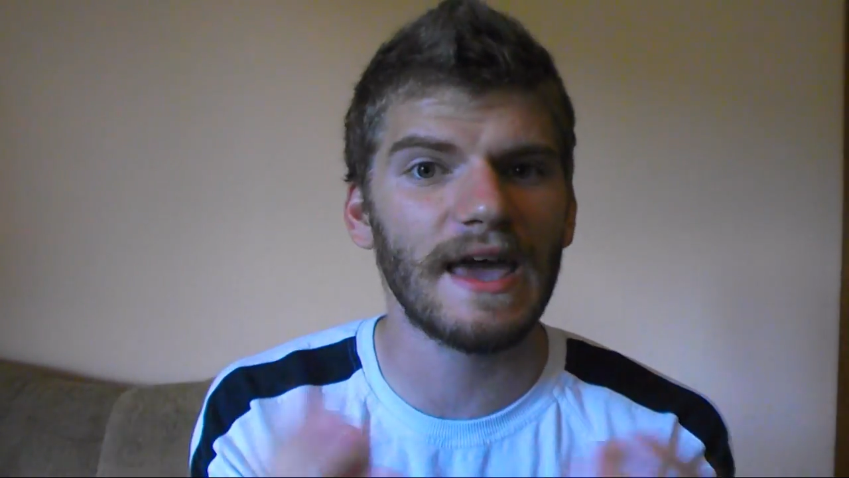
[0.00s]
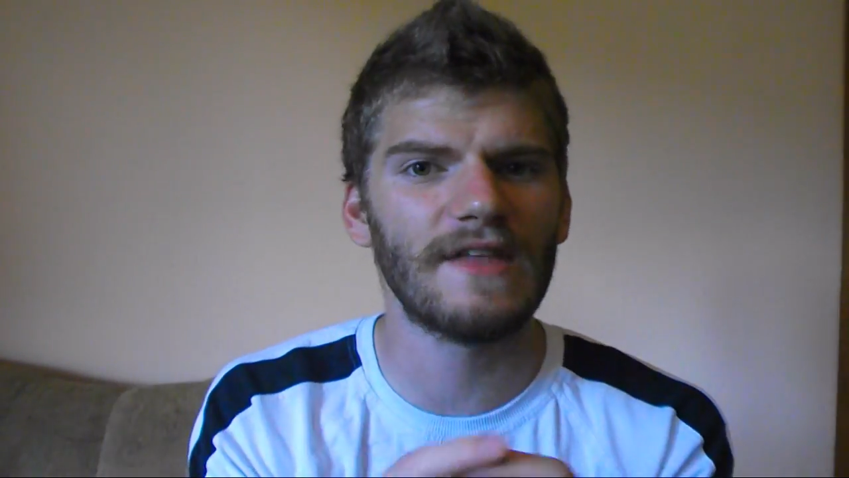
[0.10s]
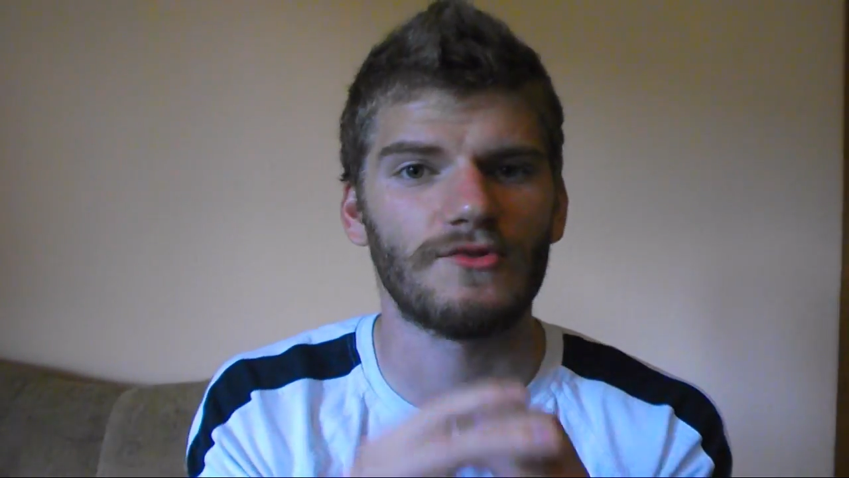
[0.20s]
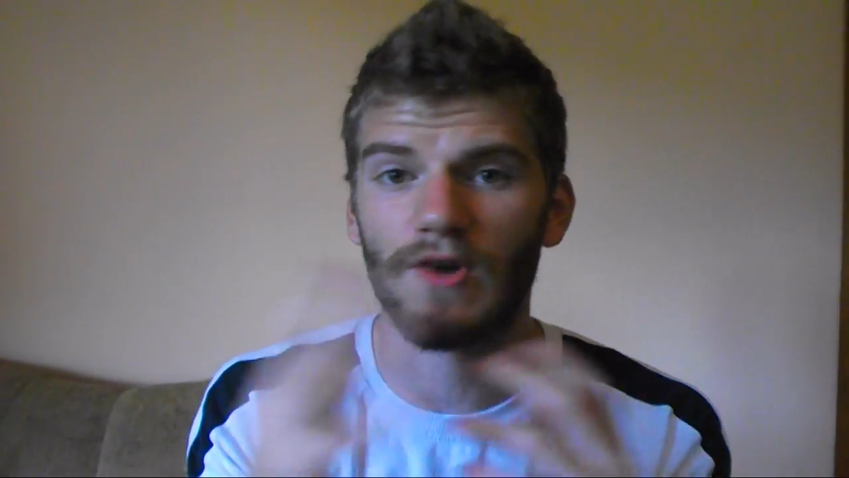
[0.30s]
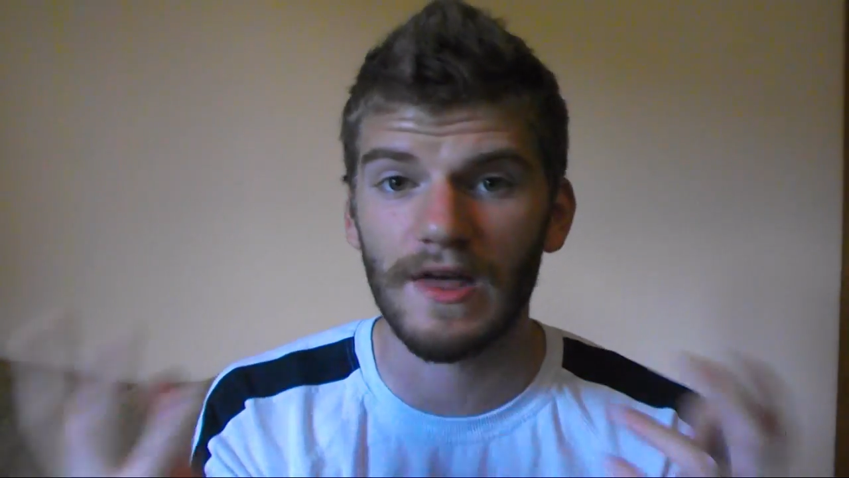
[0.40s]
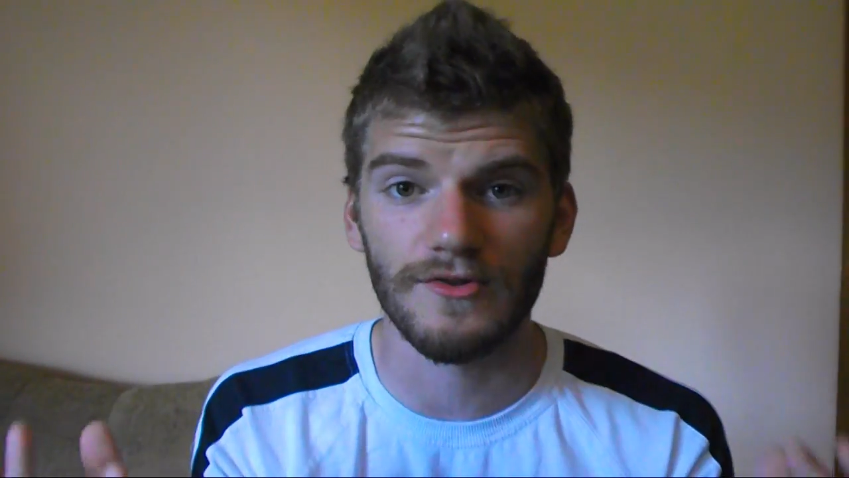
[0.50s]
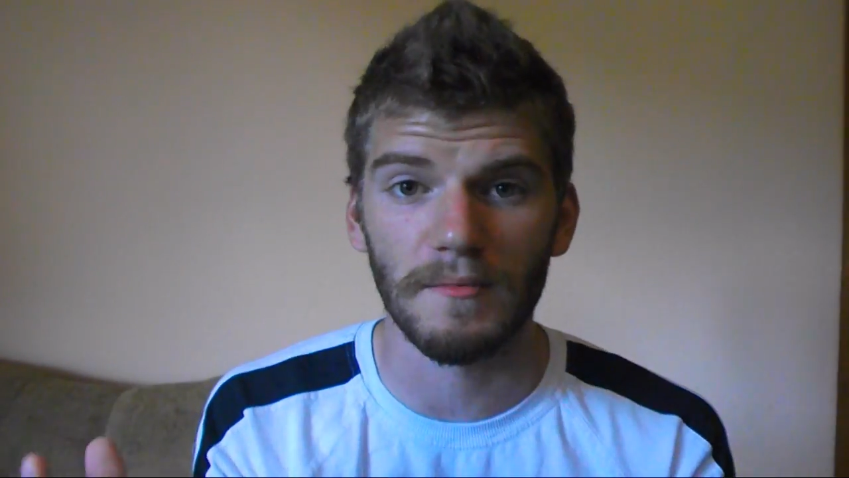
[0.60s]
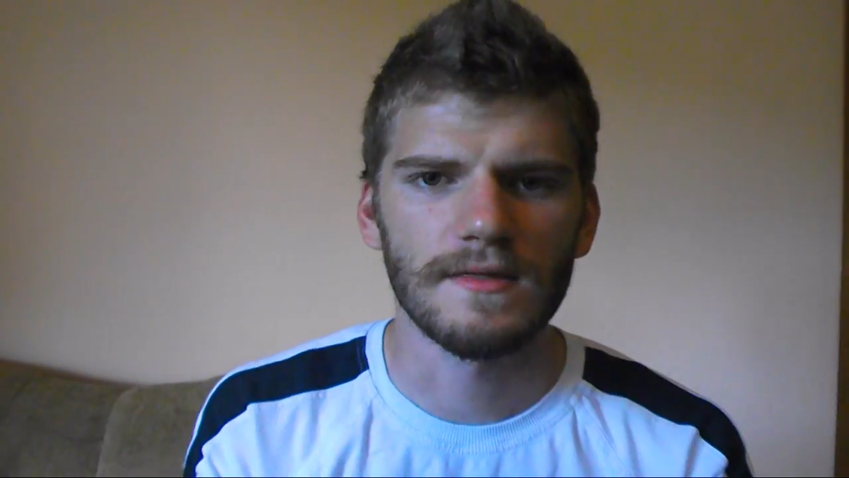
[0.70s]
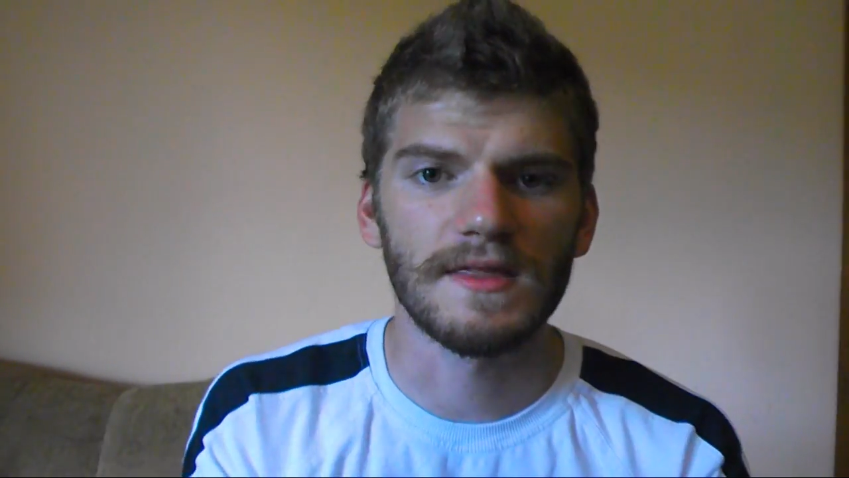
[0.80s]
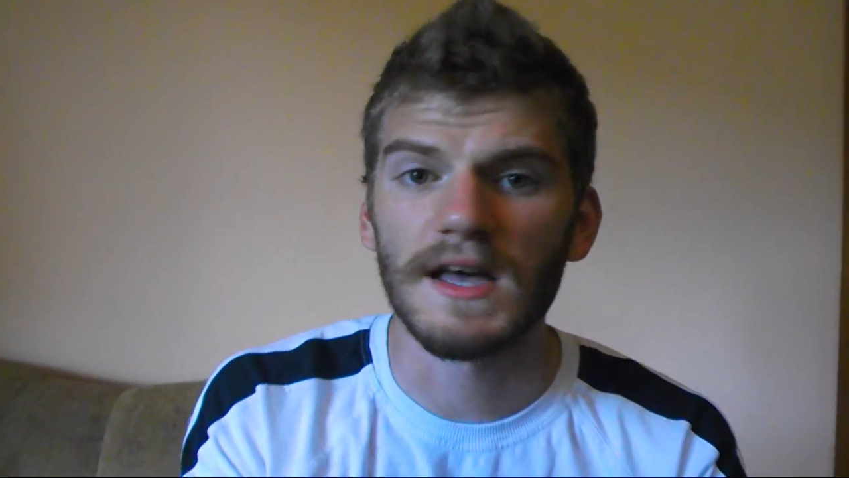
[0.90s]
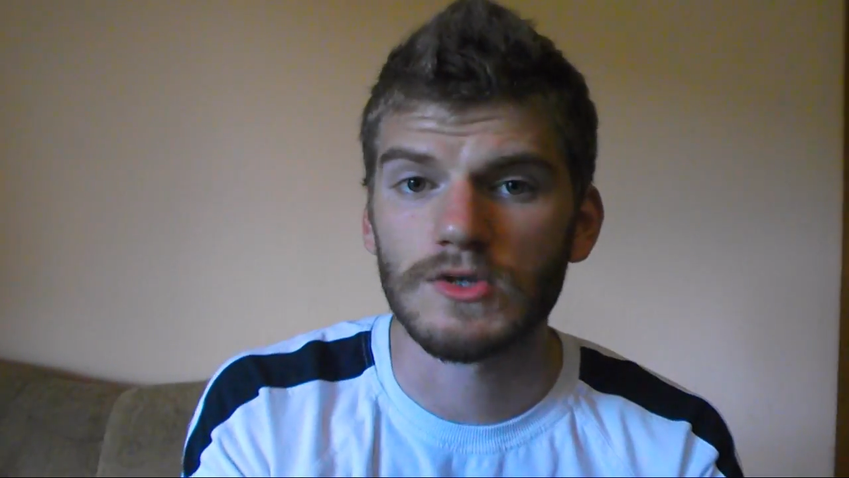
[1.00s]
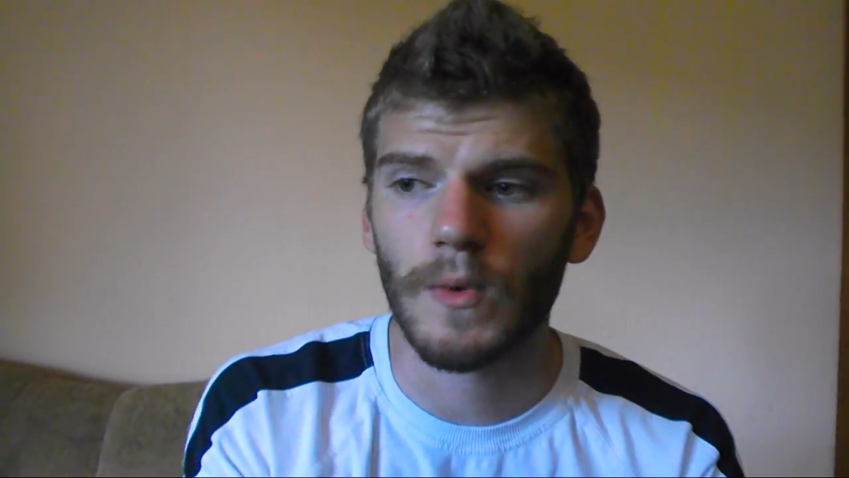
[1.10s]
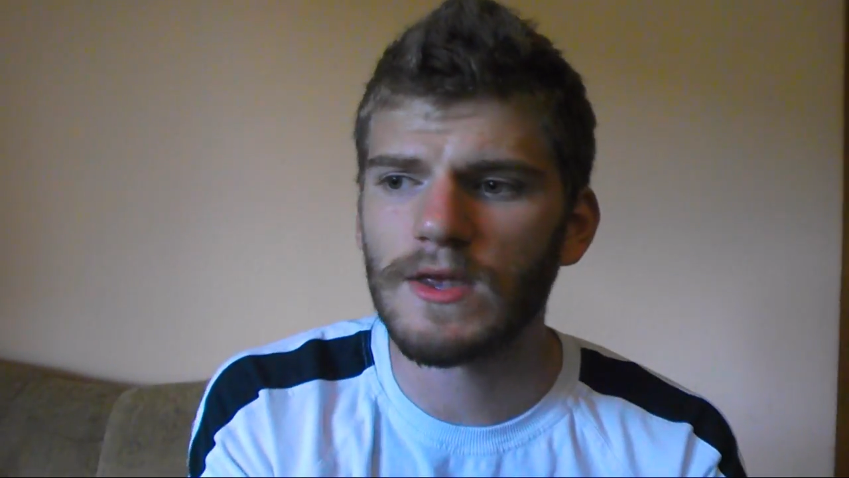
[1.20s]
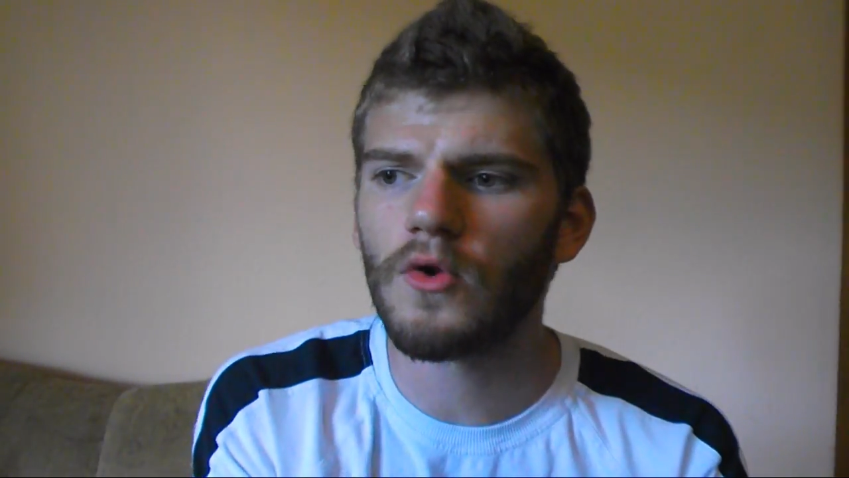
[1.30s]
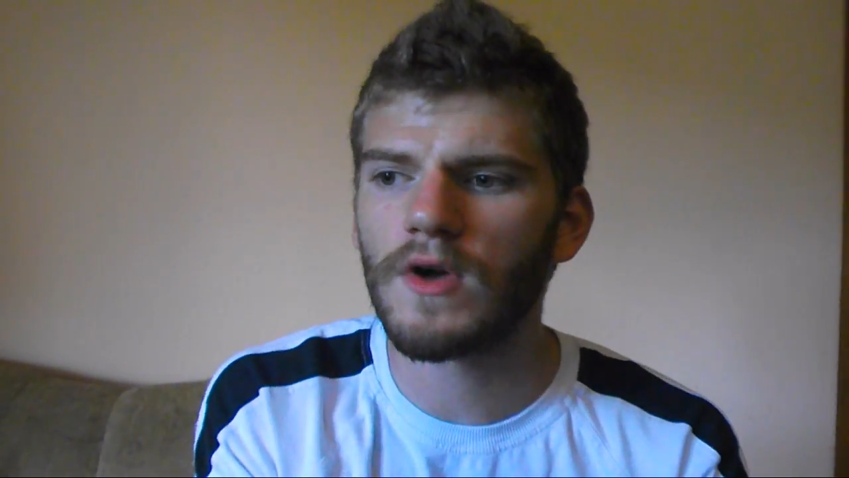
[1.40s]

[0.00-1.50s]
and randomly. Thus, when you look at